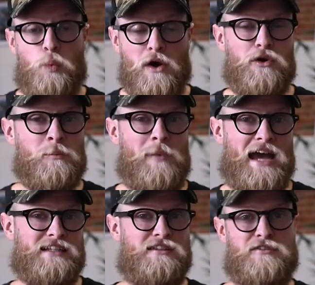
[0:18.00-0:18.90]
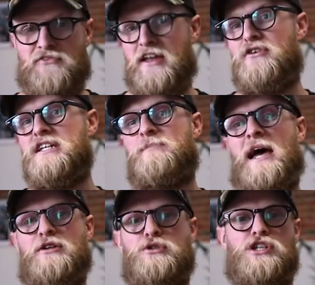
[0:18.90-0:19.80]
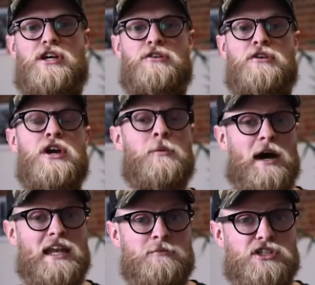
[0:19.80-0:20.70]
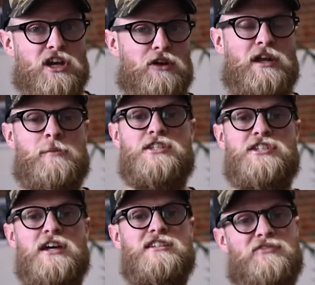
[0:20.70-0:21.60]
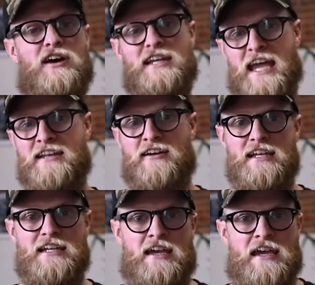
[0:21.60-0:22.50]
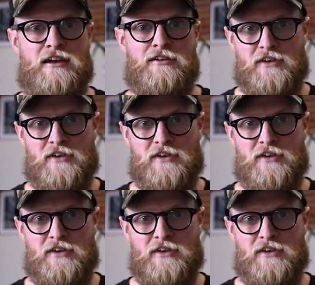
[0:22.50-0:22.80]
Welcome back to the Fenrir Spaniel Show. My name's Joe and I'm a certified canine leader here at